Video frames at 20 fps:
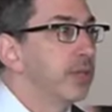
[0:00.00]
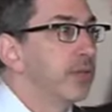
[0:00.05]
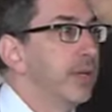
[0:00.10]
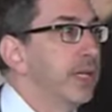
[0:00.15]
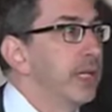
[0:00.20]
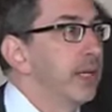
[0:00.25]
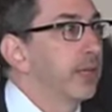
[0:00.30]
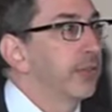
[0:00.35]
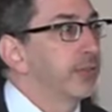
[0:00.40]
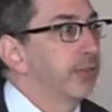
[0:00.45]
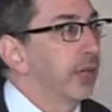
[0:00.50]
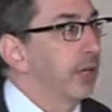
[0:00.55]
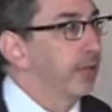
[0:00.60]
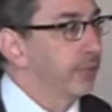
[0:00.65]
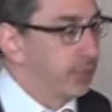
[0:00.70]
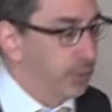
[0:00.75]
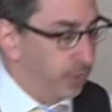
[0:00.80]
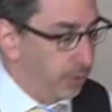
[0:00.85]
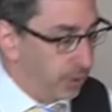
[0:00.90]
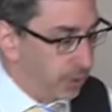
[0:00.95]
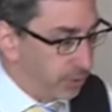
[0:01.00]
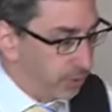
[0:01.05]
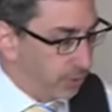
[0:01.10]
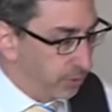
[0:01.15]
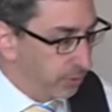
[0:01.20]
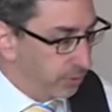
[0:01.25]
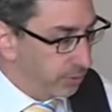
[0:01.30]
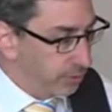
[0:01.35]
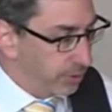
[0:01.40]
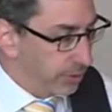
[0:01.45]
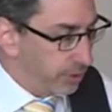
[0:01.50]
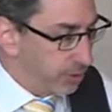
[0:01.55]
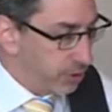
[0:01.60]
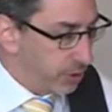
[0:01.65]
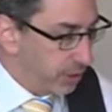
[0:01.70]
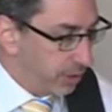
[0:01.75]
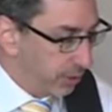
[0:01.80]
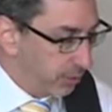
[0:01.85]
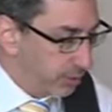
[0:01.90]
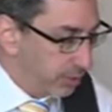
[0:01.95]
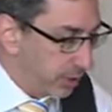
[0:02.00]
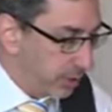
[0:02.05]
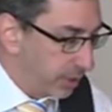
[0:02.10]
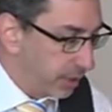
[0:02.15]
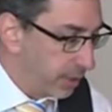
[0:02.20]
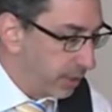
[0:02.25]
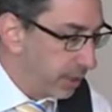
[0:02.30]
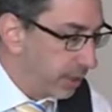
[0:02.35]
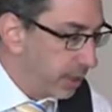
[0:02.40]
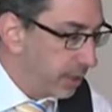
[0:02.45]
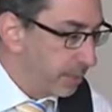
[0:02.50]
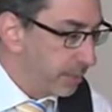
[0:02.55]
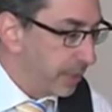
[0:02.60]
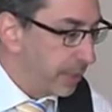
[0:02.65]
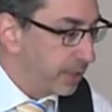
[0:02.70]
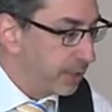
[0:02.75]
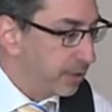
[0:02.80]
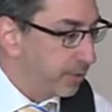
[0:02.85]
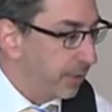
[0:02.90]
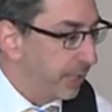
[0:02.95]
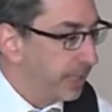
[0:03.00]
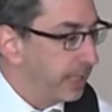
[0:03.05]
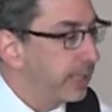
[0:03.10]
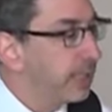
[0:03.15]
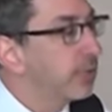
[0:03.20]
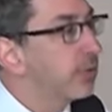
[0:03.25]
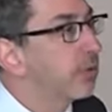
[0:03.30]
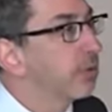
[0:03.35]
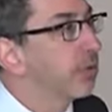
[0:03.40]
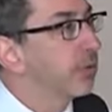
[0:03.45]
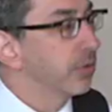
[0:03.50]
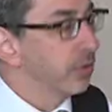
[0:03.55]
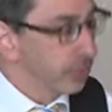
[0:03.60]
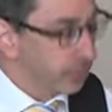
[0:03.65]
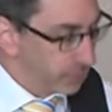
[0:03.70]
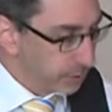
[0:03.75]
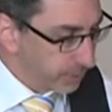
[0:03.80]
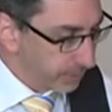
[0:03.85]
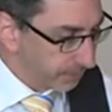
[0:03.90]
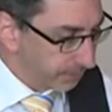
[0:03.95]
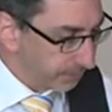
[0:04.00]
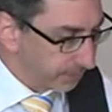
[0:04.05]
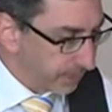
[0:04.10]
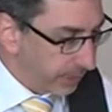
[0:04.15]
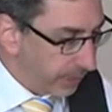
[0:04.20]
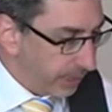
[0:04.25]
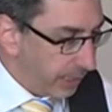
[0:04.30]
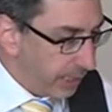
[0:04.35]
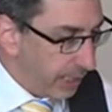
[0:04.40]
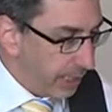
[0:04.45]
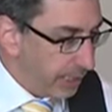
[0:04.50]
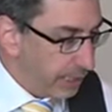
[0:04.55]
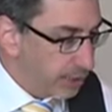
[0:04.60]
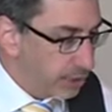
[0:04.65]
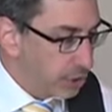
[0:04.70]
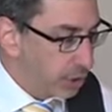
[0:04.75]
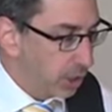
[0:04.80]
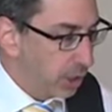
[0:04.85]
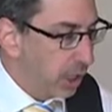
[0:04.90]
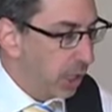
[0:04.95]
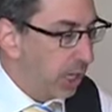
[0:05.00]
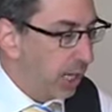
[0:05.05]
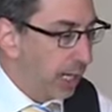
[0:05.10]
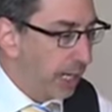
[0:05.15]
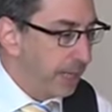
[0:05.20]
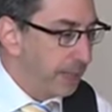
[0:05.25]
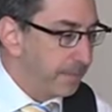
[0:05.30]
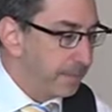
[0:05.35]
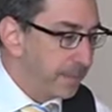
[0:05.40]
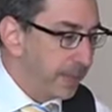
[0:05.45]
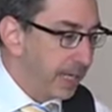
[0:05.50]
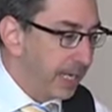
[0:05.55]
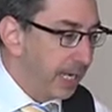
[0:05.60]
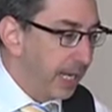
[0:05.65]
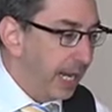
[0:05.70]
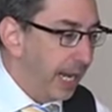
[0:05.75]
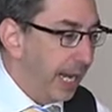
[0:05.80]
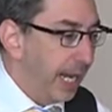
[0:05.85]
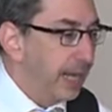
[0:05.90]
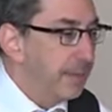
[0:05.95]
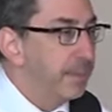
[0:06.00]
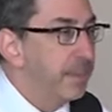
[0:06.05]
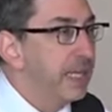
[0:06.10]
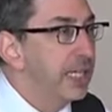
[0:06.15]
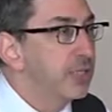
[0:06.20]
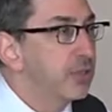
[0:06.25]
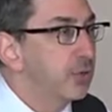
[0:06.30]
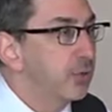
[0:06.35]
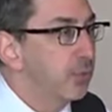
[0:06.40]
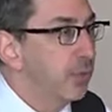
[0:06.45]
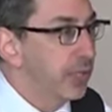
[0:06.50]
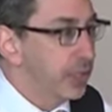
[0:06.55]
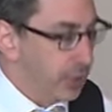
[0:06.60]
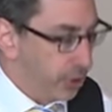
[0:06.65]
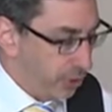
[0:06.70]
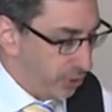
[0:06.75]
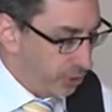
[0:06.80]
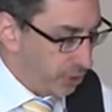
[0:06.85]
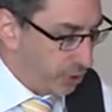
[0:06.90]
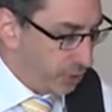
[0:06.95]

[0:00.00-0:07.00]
treat herself to a cruise, and she goes on a Mediterranean cruise in July and meets Richard